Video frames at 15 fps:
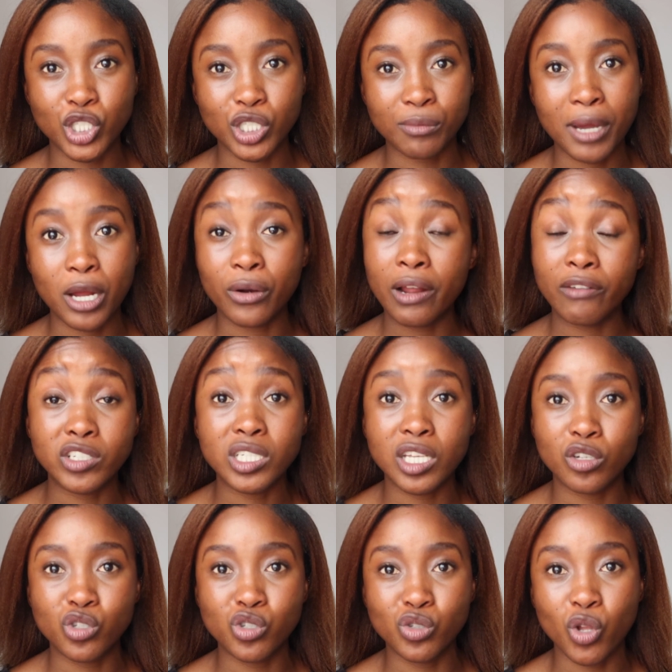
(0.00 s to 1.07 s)
gym I don't have to
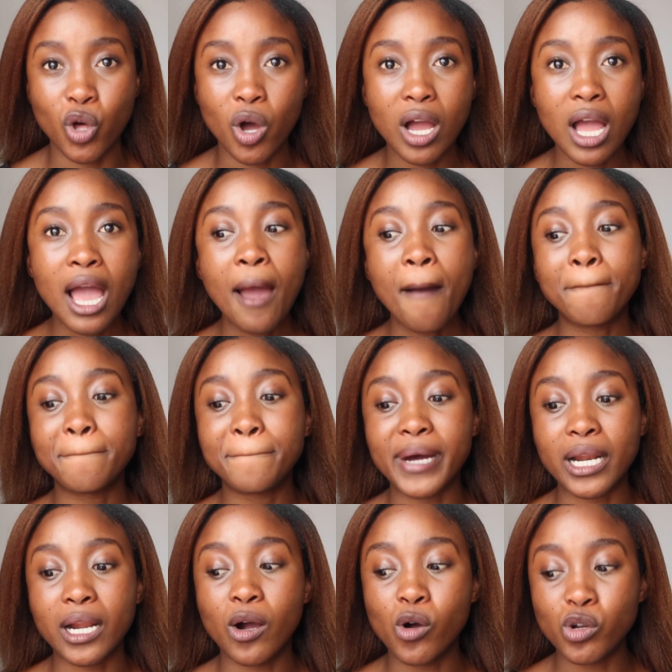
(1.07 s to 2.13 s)
take too long.
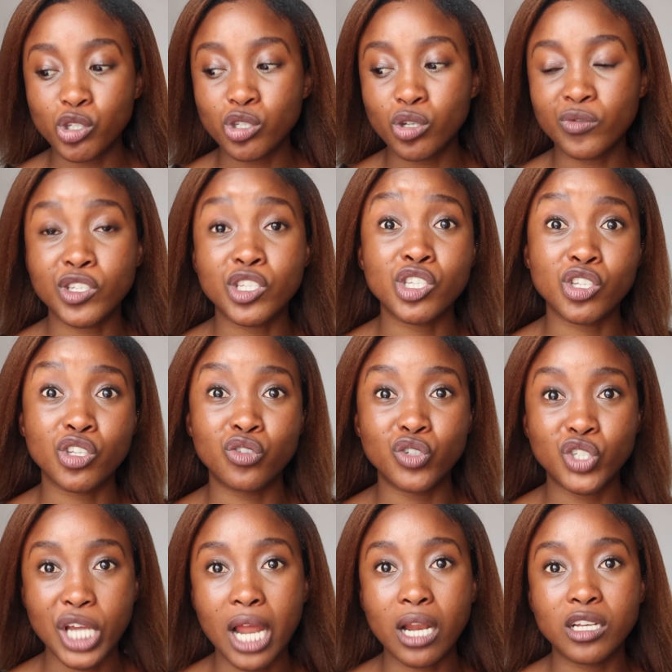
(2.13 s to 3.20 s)
But also this is a new
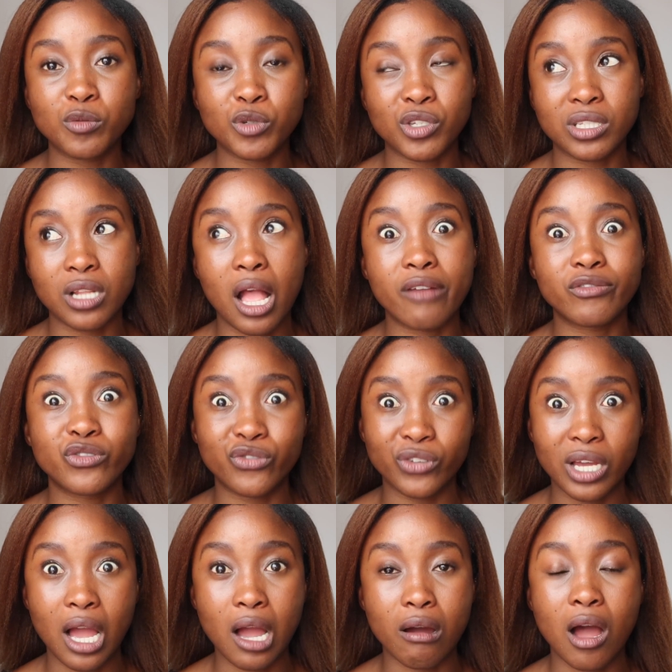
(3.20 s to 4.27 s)
challenge because now I have to
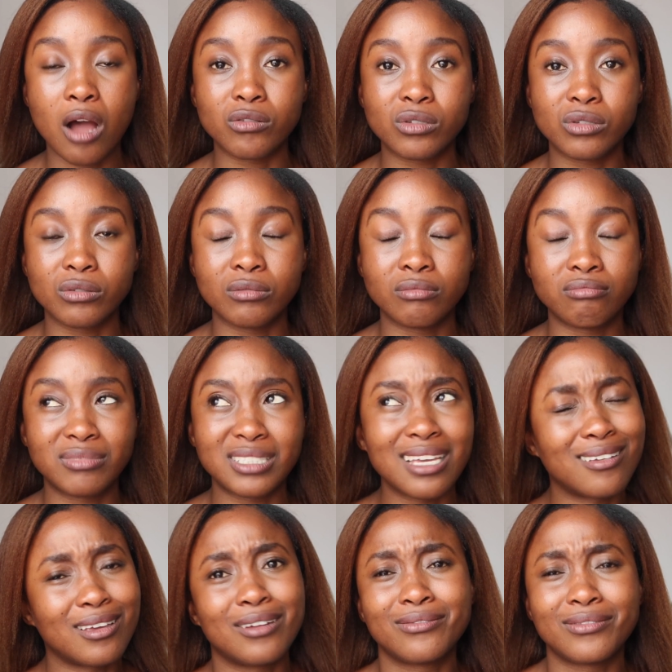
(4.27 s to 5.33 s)
figure out how to
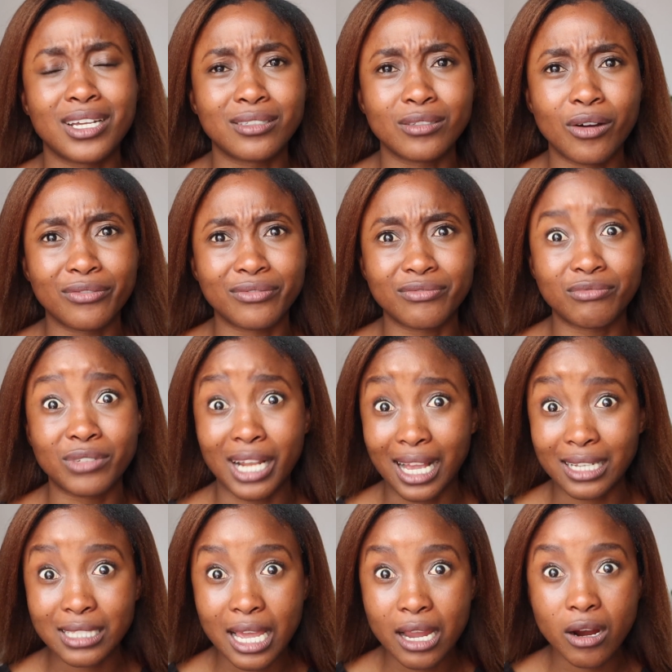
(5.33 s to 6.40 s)
take care of
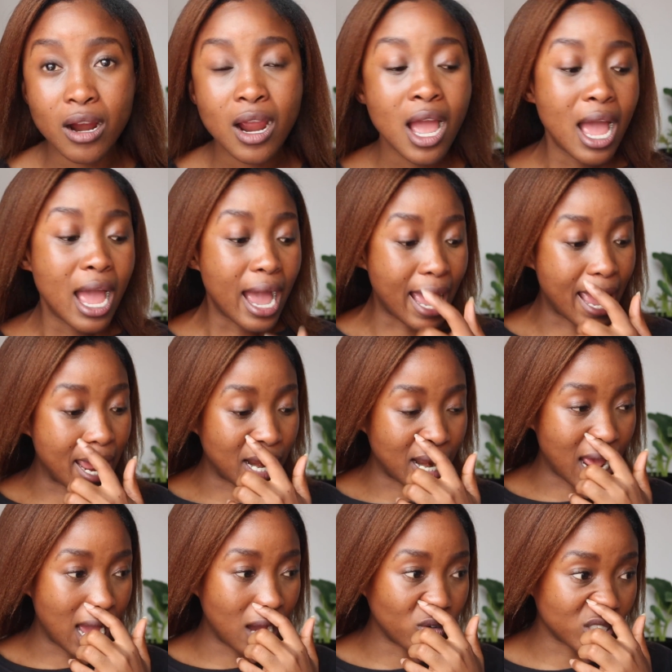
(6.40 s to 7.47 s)
relaxed hair. And
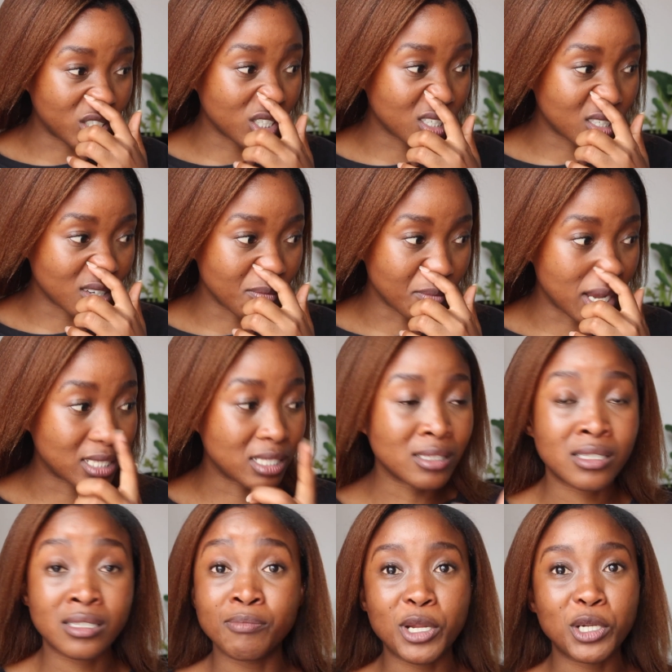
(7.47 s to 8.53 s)
I was just, my little
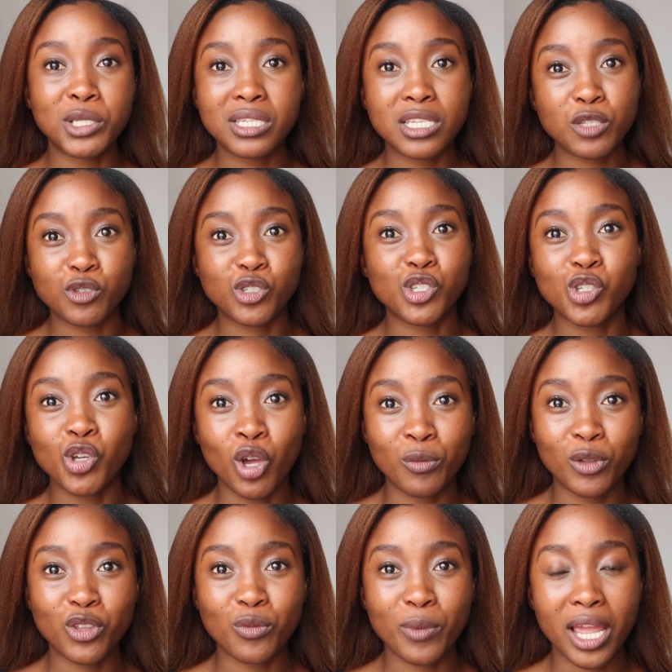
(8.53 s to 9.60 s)
sister was just
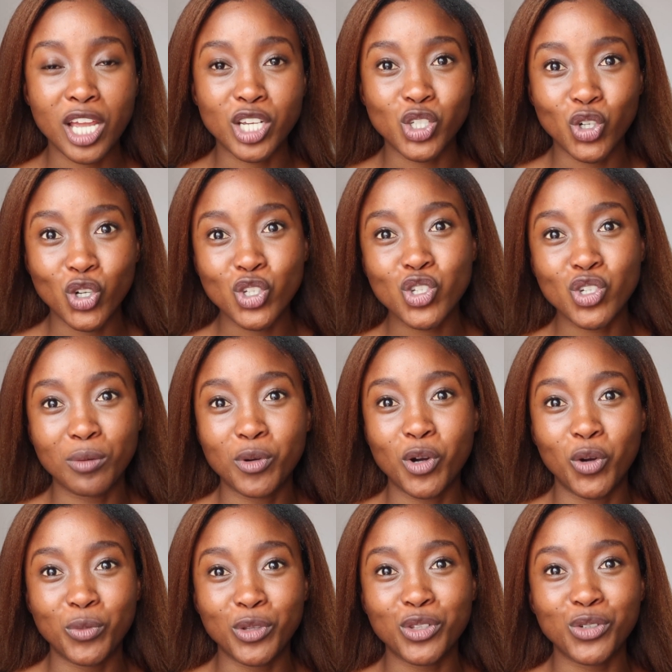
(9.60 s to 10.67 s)
combing through my hair. She couldn't stop
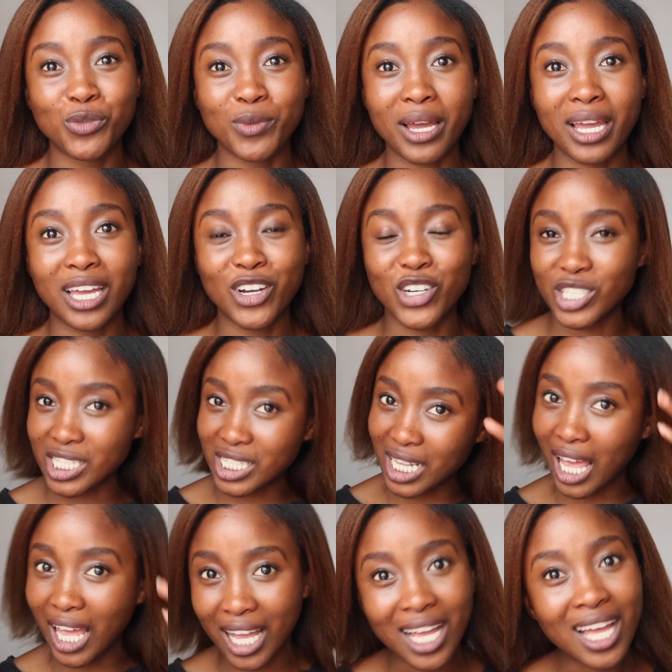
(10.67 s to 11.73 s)
combing through my hair because it's
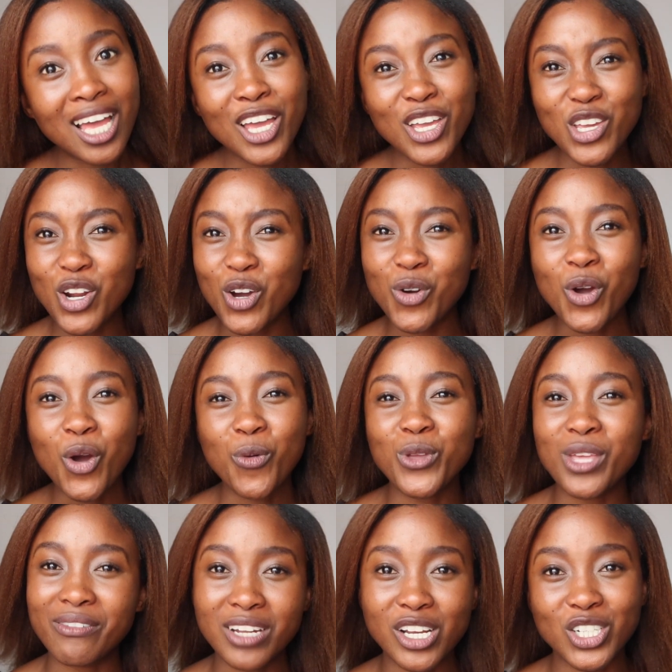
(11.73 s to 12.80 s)
like, you know, when
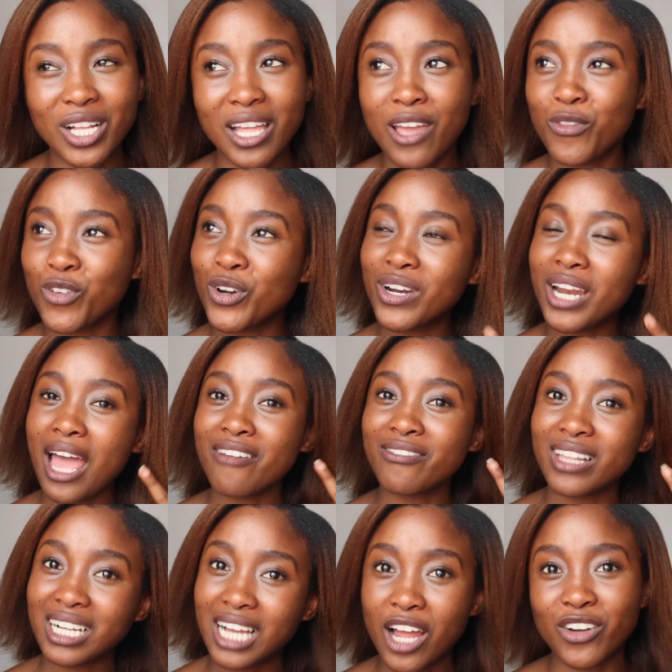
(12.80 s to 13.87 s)
you have natural hair you don't have
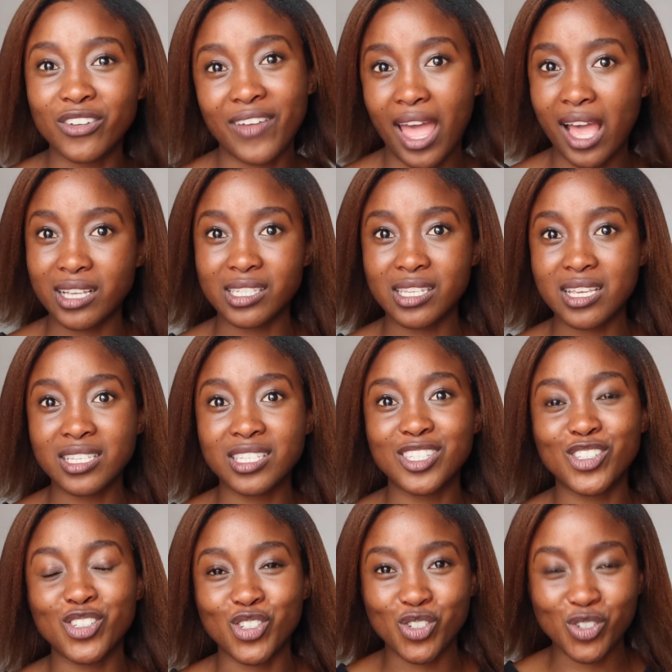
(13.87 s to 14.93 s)
that kind of excess,
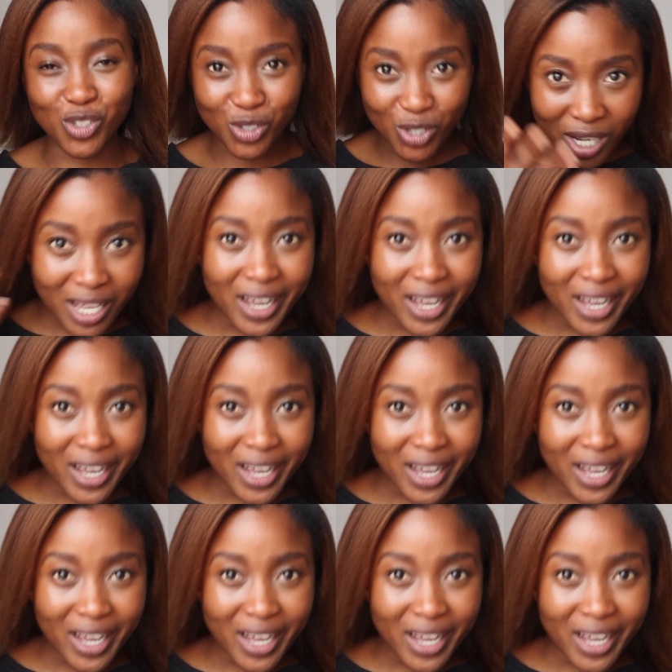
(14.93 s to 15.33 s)
just to,